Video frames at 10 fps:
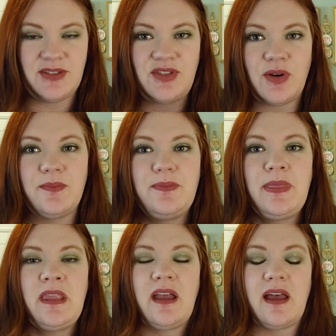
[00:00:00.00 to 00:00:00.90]
So
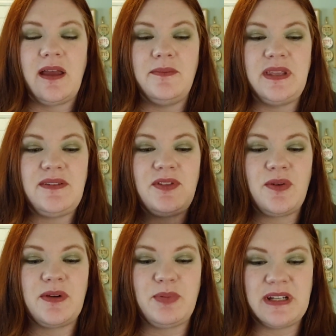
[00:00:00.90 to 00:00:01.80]
even though
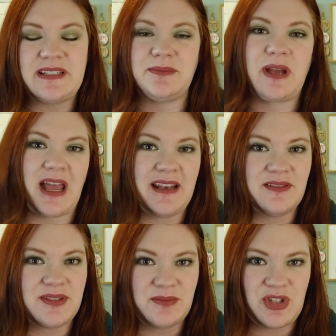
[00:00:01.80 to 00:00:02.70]
it brings him kind of
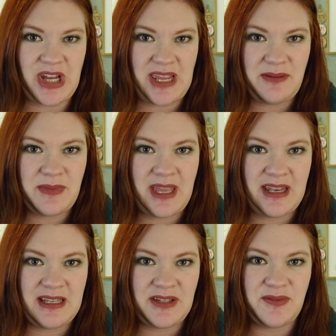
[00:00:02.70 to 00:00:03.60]
some shame
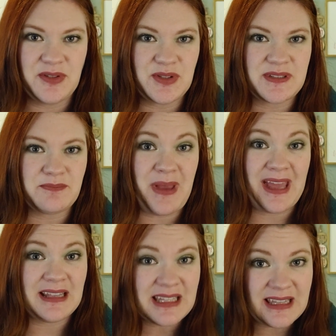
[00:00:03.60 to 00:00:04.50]
and he feels
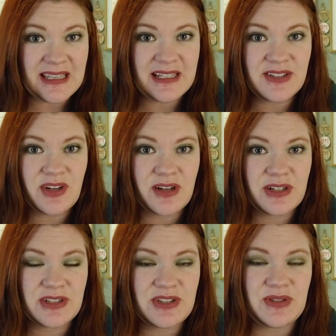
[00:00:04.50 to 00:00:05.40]
badly that his daughter
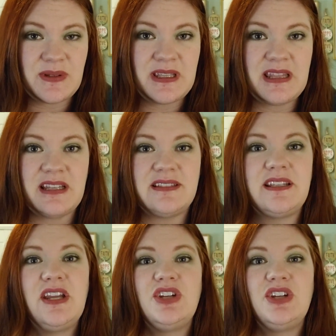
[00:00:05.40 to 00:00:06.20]
is doing this,